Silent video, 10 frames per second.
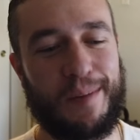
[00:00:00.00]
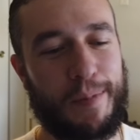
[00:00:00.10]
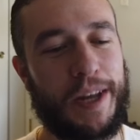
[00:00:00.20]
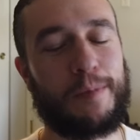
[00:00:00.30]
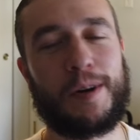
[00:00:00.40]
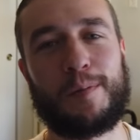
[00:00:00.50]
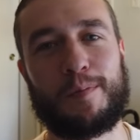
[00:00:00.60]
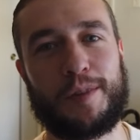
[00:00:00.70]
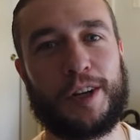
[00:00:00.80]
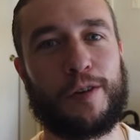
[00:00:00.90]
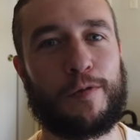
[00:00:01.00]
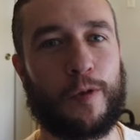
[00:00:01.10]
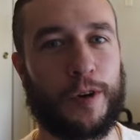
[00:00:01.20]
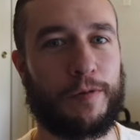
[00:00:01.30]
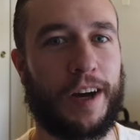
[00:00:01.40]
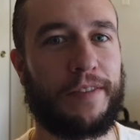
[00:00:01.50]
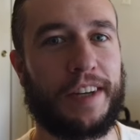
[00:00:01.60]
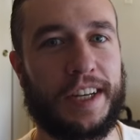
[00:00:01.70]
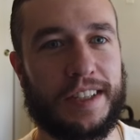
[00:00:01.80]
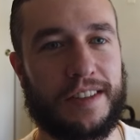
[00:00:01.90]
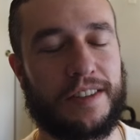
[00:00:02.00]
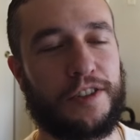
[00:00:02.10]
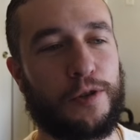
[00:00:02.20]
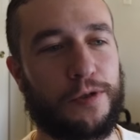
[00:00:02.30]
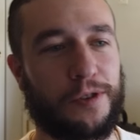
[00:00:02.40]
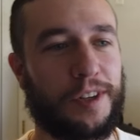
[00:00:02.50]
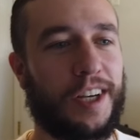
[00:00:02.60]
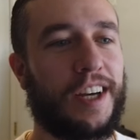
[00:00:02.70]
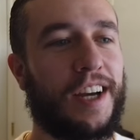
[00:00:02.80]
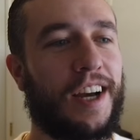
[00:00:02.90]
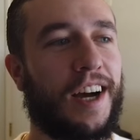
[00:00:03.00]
Minimum, you know, 4 to 5 days usually.